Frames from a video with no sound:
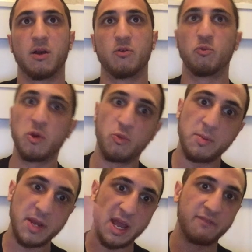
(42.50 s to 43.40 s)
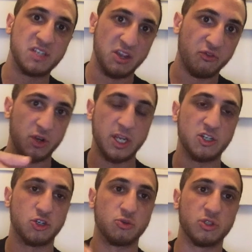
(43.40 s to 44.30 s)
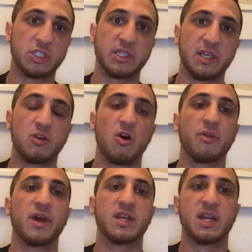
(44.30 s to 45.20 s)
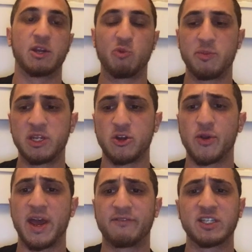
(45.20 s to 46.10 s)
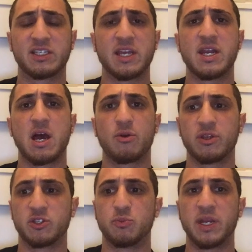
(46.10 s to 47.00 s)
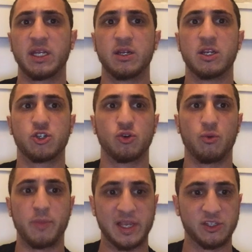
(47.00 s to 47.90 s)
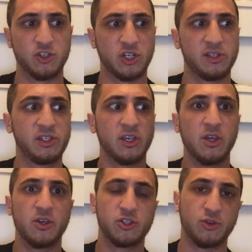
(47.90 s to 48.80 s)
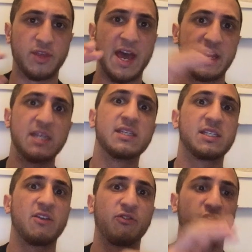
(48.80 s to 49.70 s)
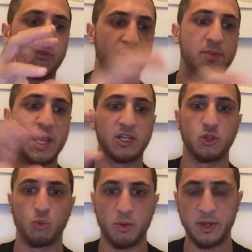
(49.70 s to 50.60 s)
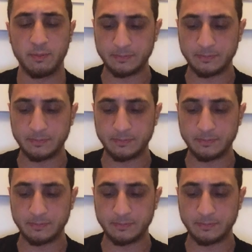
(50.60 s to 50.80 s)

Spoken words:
women have different issues in online dating. Women don't have to send out as many initial messages, so that is different from man to woman.